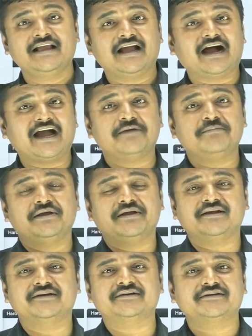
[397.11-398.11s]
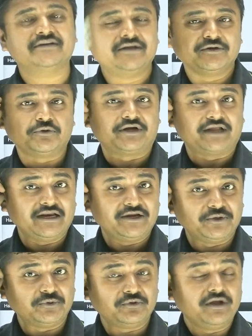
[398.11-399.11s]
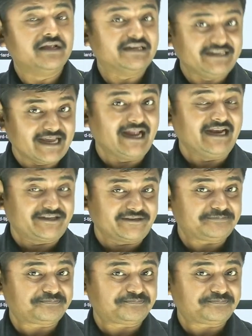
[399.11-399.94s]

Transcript: I am here to tell you that